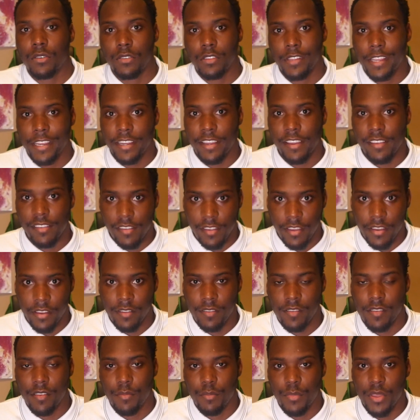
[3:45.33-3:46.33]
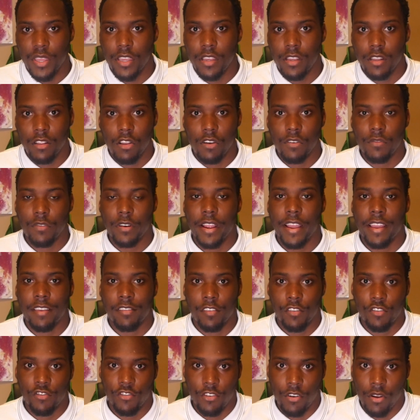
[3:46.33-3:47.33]
like I said, to me, Clover has
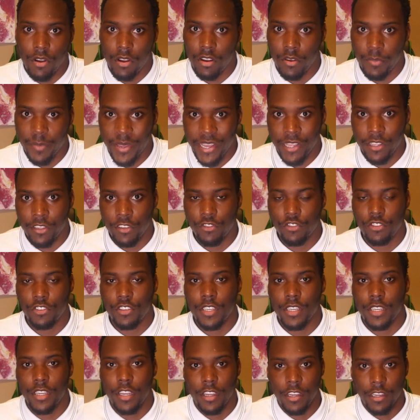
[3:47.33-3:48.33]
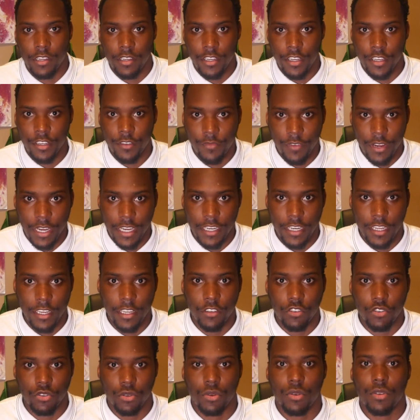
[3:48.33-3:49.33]
a strong balance sheet and good
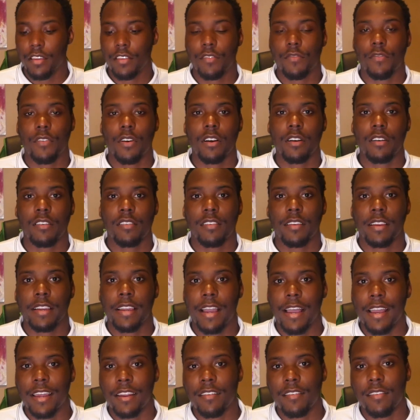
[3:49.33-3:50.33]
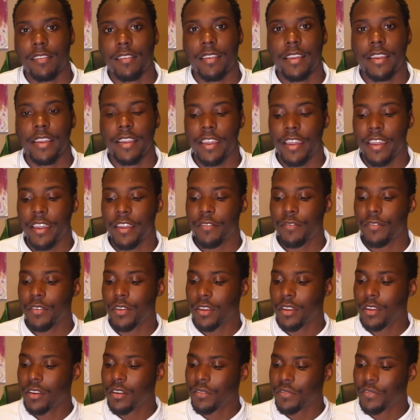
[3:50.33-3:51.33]
financial. As far as the guidance they gave,
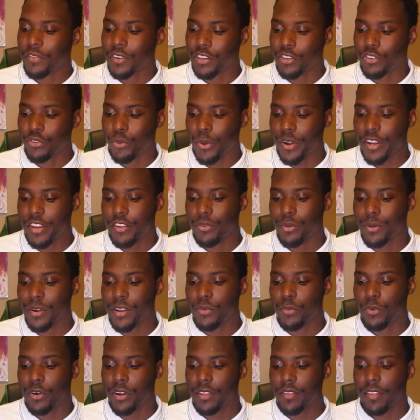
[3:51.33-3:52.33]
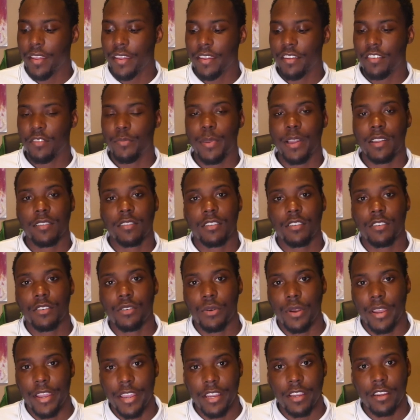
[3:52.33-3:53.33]
for 2021, they expect to
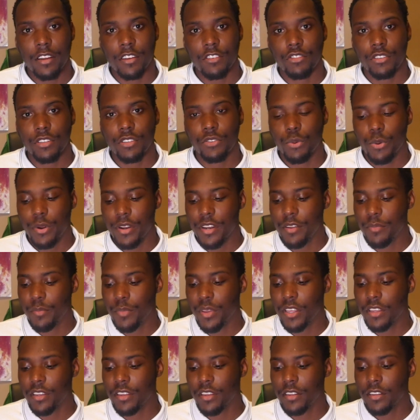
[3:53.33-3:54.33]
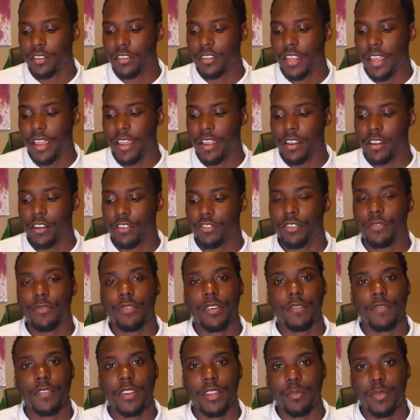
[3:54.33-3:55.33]
do $820 million to
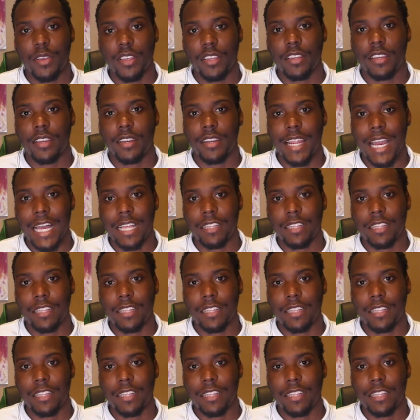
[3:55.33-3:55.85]
$850 million